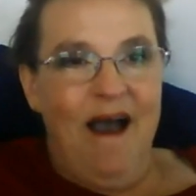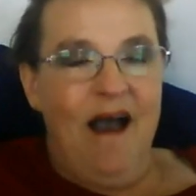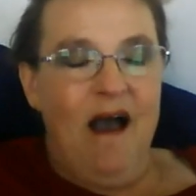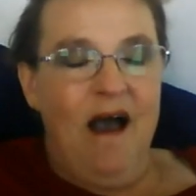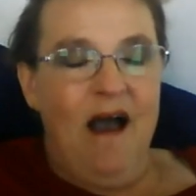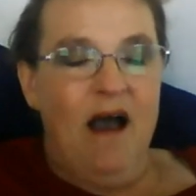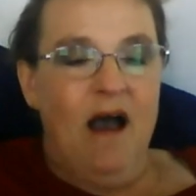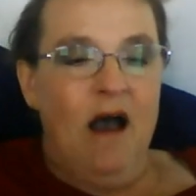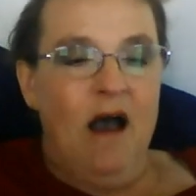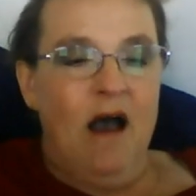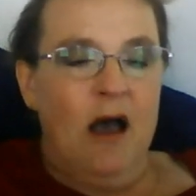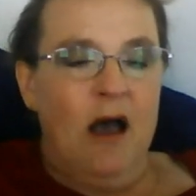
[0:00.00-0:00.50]

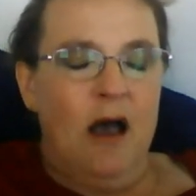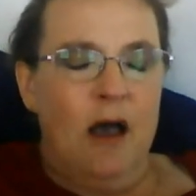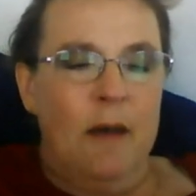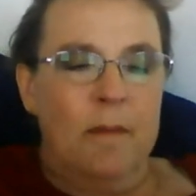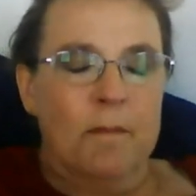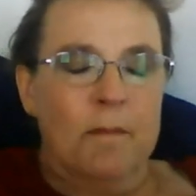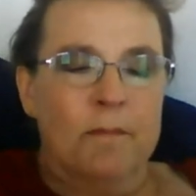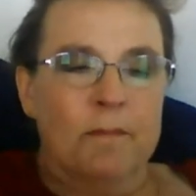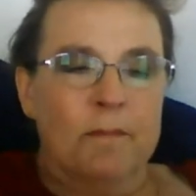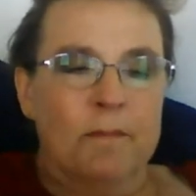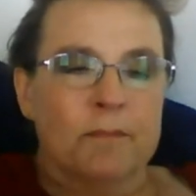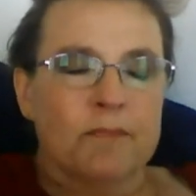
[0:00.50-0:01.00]

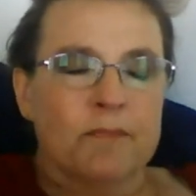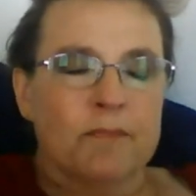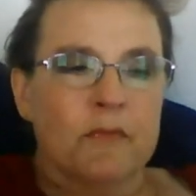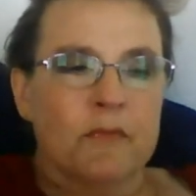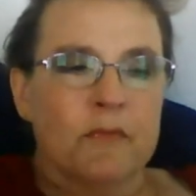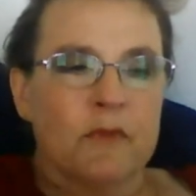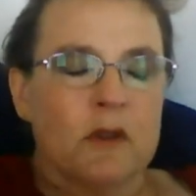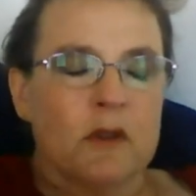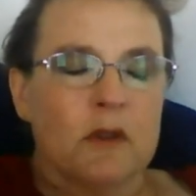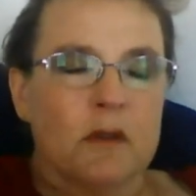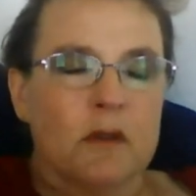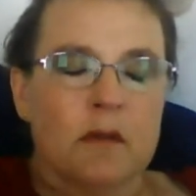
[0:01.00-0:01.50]

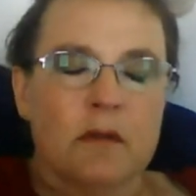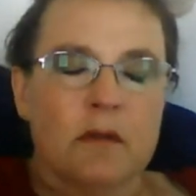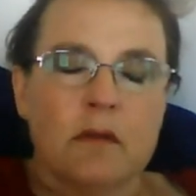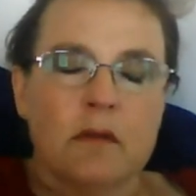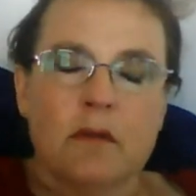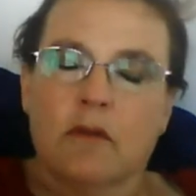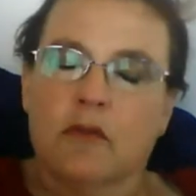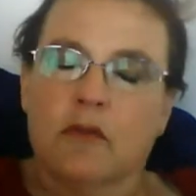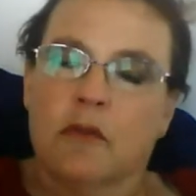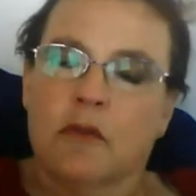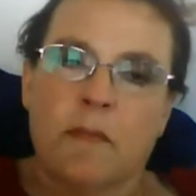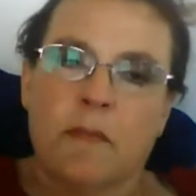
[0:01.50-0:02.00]

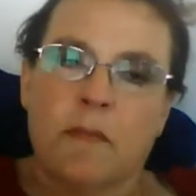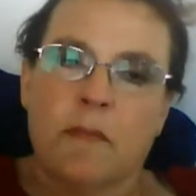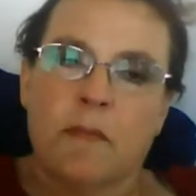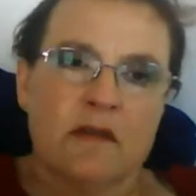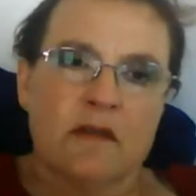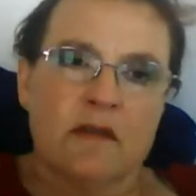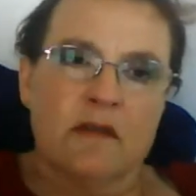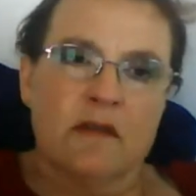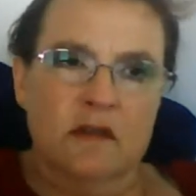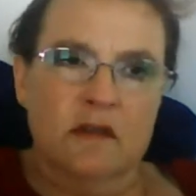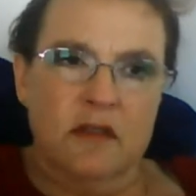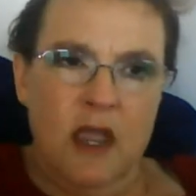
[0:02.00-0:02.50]
The
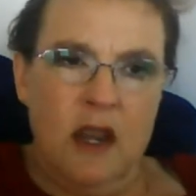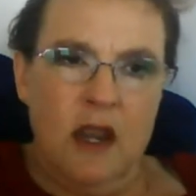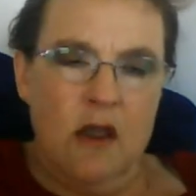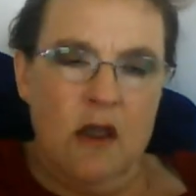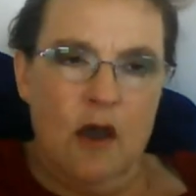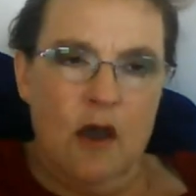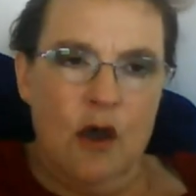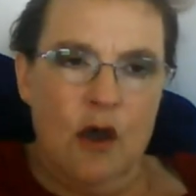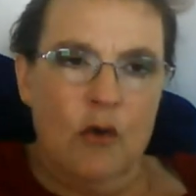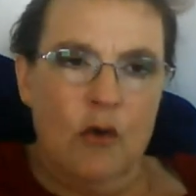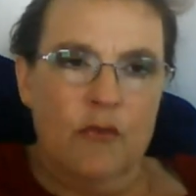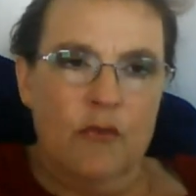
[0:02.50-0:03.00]
best that they
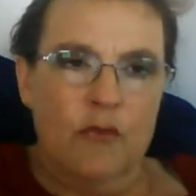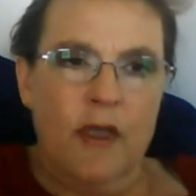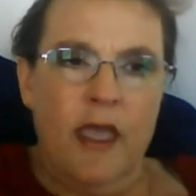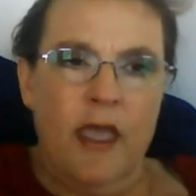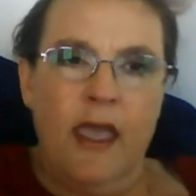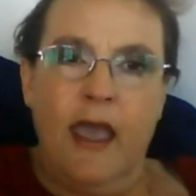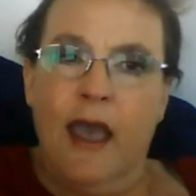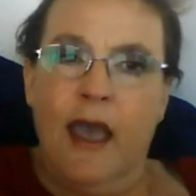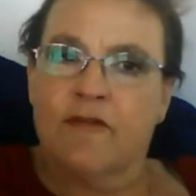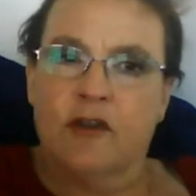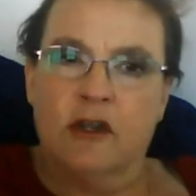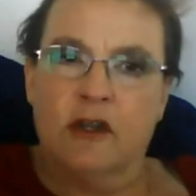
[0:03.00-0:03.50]
know, they
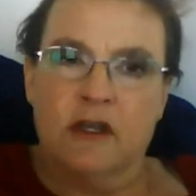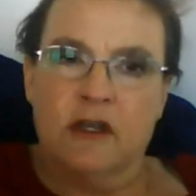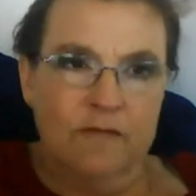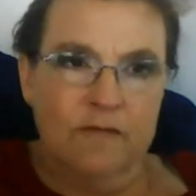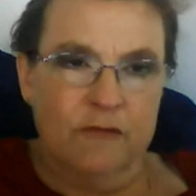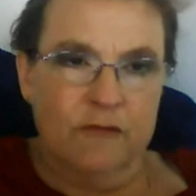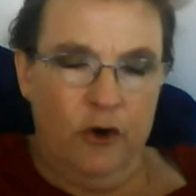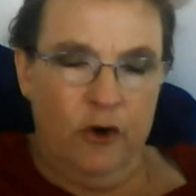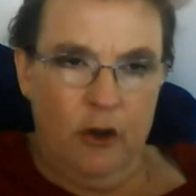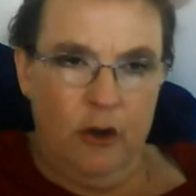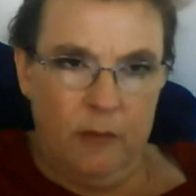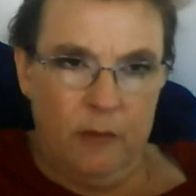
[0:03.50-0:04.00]
haven't
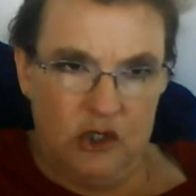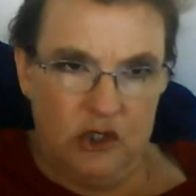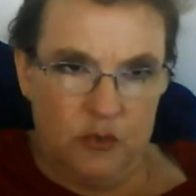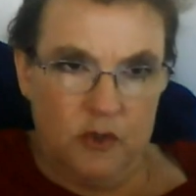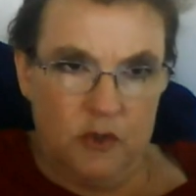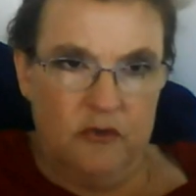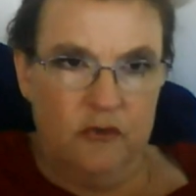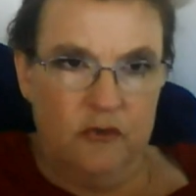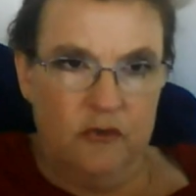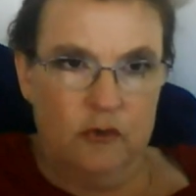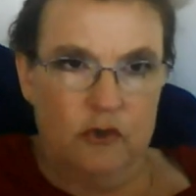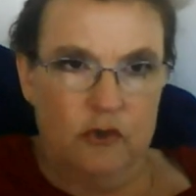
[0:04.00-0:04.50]
done very
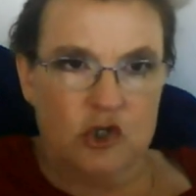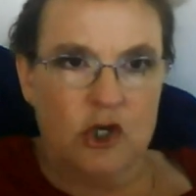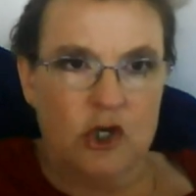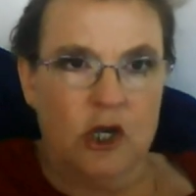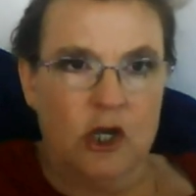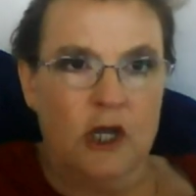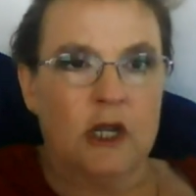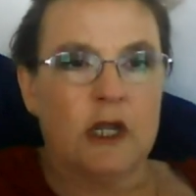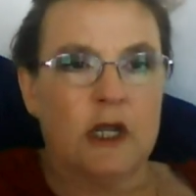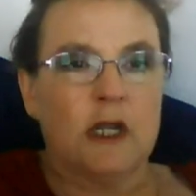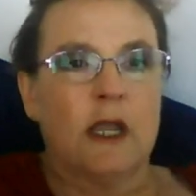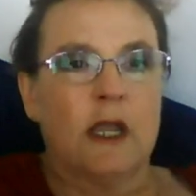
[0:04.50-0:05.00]
much research
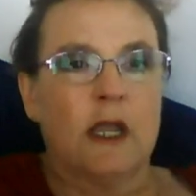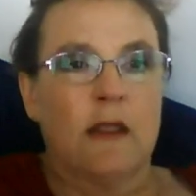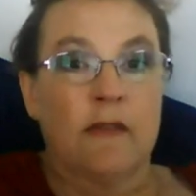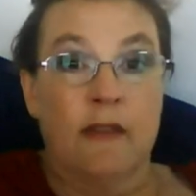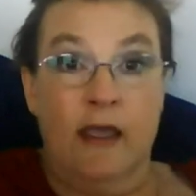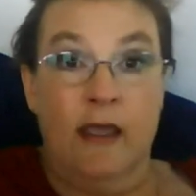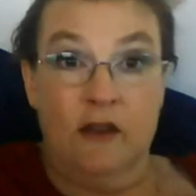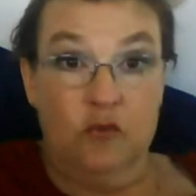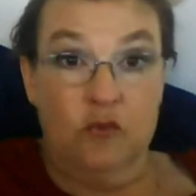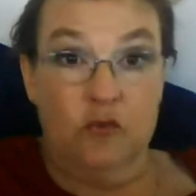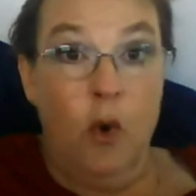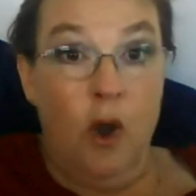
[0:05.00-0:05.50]
on it,
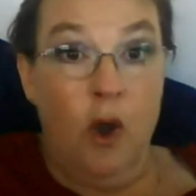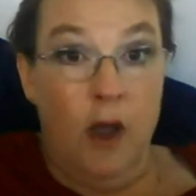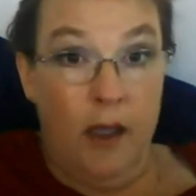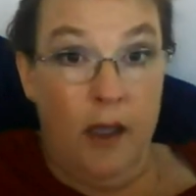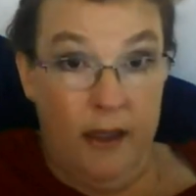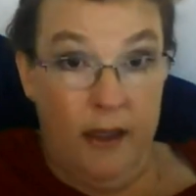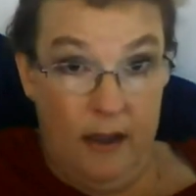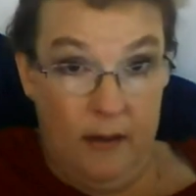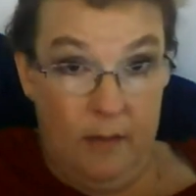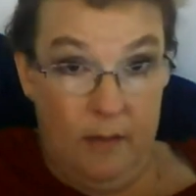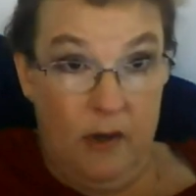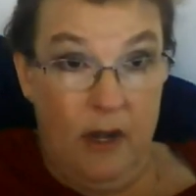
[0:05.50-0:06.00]
and that's
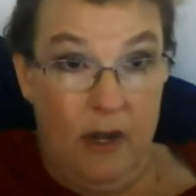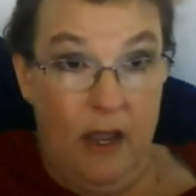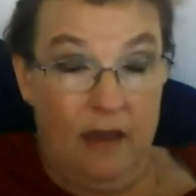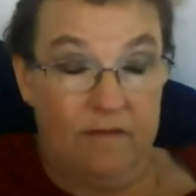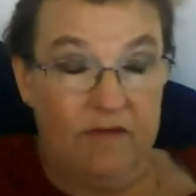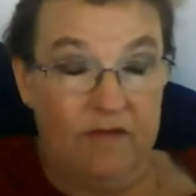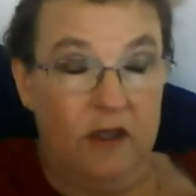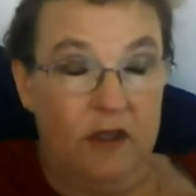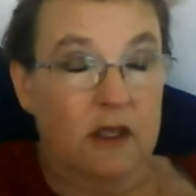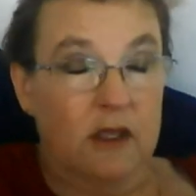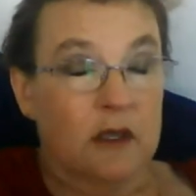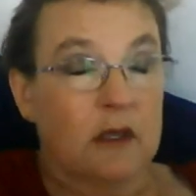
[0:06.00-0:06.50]
why I'm an
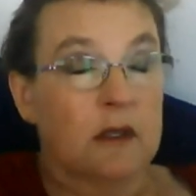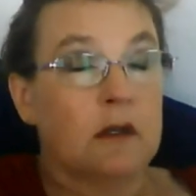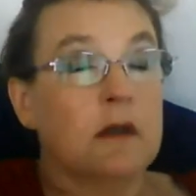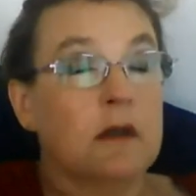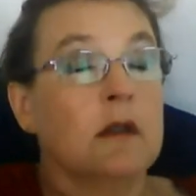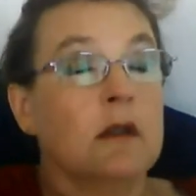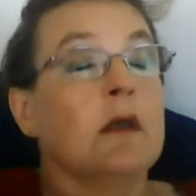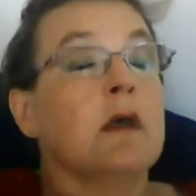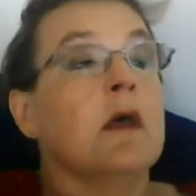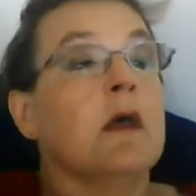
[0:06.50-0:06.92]
advocate.